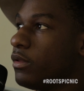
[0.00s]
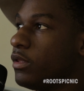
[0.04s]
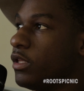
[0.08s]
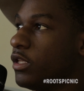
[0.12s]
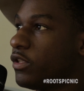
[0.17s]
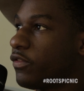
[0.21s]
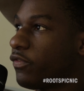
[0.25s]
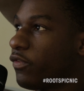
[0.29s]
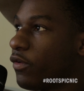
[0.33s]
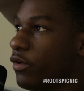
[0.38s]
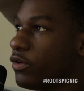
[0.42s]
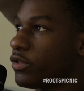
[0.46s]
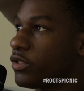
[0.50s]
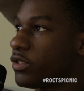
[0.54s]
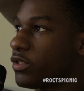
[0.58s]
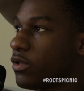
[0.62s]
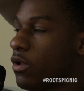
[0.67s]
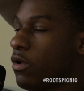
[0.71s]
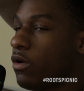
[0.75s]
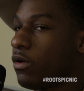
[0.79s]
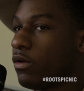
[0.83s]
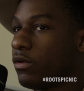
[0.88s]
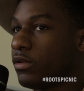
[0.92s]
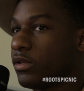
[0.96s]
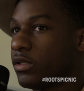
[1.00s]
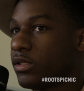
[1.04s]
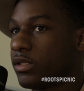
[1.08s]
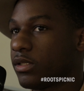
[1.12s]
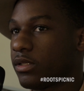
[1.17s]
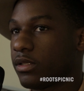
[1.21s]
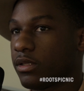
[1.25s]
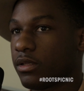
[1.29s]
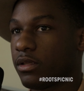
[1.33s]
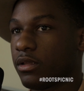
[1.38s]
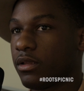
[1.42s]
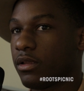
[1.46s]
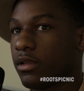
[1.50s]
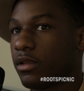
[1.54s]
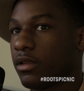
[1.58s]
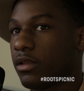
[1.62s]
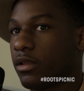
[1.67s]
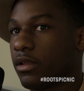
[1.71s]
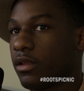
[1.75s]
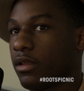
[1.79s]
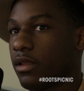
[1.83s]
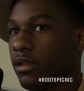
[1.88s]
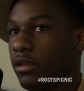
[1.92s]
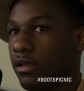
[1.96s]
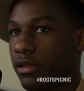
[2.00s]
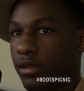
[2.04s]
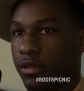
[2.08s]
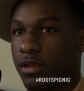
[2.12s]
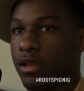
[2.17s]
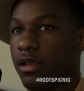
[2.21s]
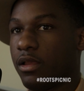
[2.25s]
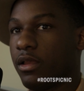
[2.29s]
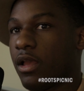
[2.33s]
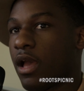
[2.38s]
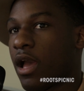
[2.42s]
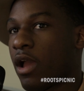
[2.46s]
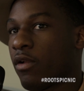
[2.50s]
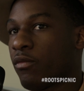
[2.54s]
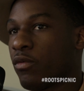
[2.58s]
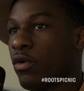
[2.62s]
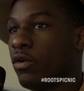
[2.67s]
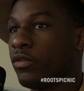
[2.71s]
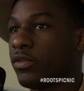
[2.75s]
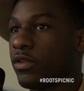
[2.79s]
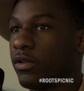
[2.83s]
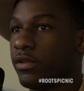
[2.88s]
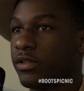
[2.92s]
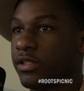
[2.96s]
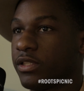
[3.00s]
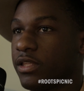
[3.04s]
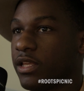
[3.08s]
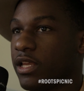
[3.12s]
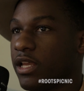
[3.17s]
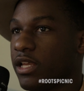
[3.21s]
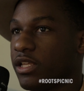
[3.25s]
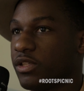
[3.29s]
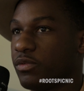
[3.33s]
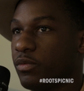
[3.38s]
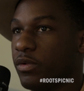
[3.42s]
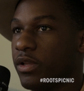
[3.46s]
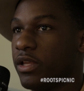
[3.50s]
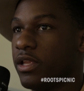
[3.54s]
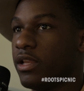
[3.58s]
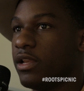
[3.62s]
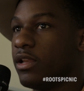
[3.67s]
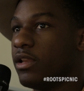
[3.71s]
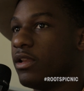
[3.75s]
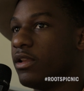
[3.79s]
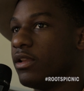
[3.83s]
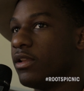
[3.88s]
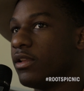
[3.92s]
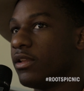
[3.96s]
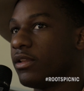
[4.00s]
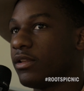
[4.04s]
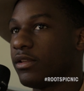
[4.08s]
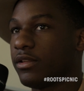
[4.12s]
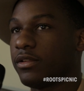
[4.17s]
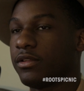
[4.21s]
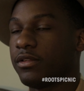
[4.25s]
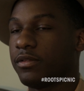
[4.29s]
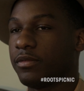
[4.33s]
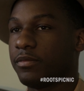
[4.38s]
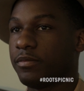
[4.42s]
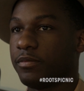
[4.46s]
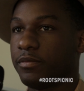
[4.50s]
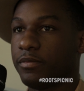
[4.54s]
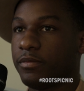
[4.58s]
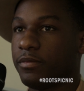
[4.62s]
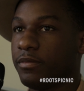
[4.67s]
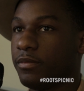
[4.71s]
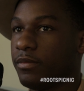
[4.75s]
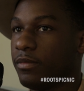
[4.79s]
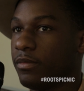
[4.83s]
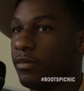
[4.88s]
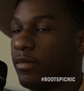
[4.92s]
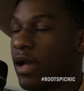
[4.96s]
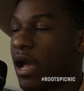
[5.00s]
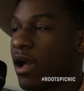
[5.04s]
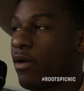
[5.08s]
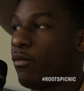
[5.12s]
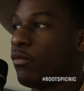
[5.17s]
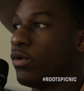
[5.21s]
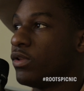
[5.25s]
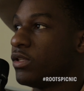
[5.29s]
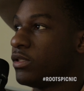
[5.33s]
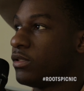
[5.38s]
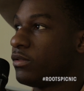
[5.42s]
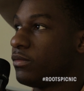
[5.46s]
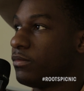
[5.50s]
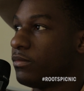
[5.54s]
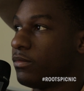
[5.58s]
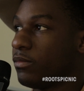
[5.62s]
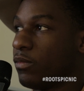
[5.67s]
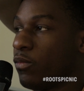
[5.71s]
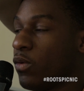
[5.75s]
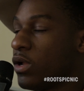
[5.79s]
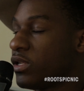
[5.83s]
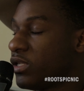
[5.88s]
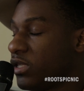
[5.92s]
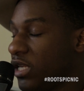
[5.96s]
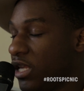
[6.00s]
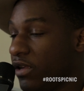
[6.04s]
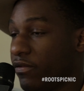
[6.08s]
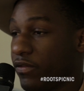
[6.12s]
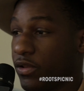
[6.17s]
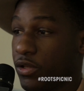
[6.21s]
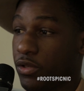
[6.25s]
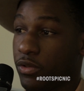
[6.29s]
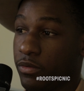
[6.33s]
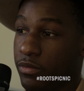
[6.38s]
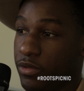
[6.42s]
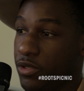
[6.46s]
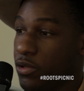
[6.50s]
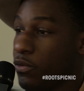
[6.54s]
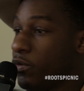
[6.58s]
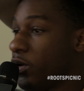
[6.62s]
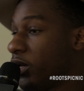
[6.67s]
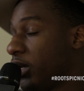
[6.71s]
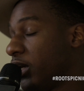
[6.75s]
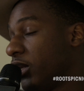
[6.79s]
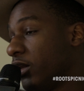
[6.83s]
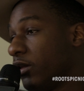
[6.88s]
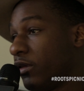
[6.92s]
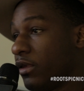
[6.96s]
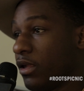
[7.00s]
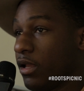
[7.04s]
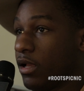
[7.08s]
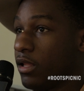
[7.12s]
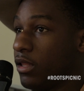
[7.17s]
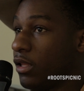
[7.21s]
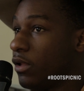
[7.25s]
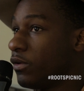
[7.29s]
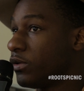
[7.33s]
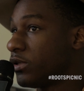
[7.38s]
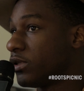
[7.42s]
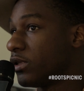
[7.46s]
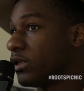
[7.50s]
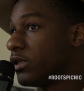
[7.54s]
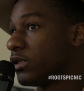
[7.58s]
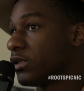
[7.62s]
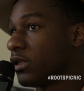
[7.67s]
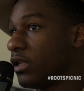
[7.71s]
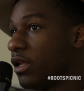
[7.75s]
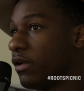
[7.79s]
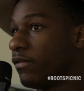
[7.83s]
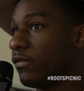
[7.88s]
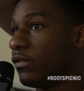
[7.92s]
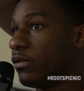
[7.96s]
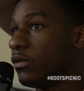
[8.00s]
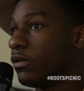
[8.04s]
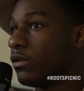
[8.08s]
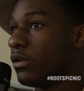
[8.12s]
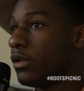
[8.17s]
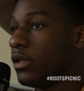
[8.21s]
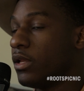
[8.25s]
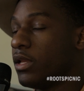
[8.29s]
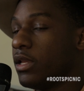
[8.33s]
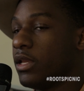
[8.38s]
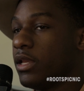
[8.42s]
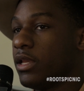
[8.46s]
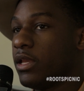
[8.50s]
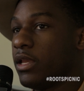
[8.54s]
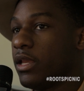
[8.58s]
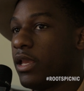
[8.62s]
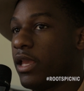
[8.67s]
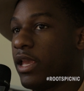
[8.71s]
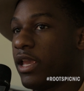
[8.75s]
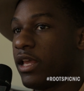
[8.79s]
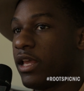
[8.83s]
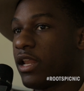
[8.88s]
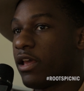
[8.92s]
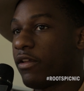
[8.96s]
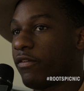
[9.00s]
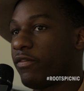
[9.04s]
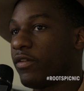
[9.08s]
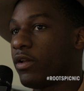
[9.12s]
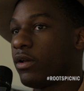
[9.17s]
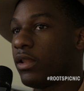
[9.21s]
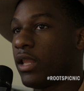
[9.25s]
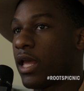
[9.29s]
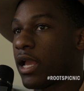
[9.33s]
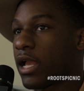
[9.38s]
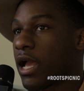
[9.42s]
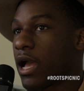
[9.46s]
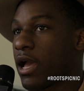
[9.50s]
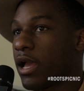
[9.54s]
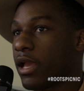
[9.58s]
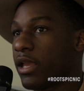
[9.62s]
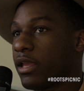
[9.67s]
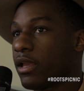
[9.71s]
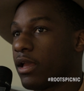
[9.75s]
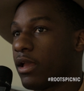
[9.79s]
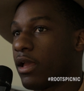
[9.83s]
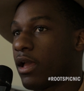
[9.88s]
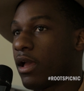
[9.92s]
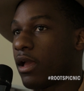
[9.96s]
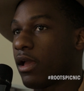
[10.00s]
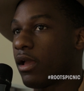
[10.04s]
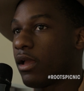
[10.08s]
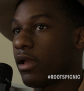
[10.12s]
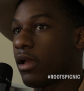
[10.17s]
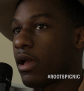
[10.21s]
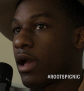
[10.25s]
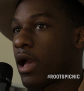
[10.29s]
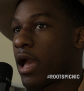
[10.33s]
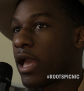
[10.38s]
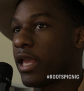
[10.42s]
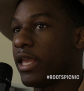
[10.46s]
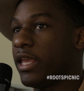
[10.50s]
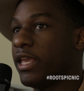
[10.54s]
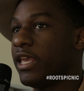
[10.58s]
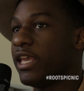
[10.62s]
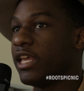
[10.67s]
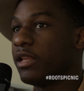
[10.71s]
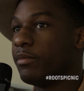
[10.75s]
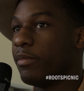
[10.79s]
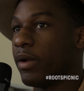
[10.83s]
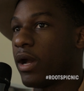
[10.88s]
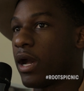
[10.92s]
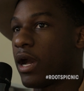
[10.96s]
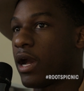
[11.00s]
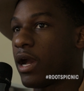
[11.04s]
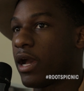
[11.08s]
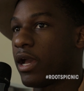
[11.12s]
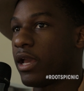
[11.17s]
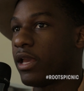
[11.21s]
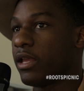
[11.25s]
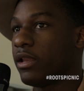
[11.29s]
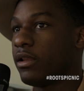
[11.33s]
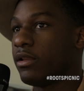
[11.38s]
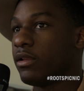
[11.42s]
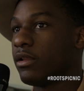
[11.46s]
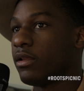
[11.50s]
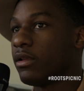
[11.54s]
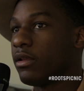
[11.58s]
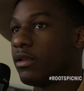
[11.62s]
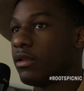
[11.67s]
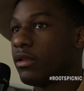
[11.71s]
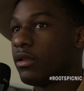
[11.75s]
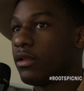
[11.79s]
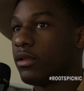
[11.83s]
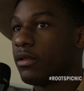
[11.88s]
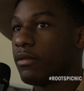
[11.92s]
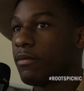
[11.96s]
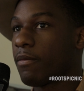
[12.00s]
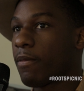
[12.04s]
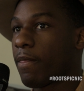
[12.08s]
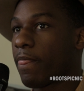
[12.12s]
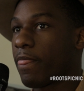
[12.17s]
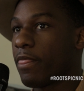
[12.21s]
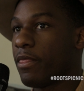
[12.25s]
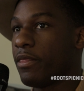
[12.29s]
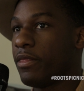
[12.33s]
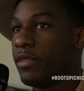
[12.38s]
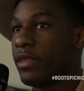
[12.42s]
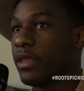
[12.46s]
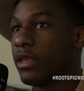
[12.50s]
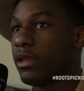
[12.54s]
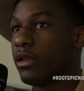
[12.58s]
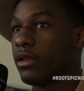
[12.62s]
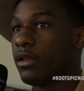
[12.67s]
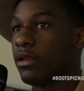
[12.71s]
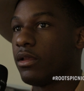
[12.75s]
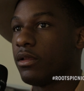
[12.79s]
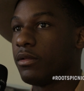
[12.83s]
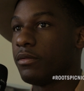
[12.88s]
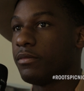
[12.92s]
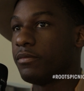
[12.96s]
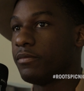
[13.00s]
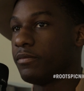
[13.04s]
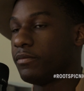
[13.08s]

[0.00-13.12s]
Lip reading: These first songs, I wrote those things when I wasn't even doing anything close to this level, and I felt like I hid behind a